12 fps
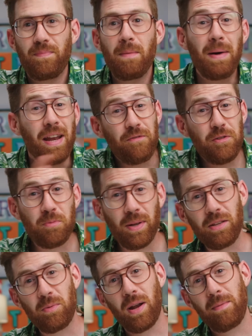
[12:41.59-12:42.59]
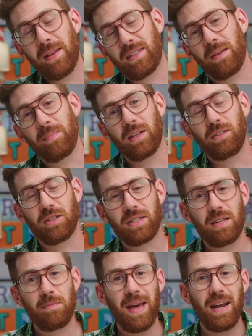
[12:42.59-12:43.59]
But if you really want to make something look
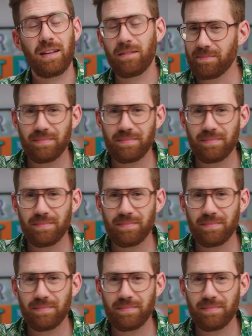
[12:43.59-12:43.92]
cinematic,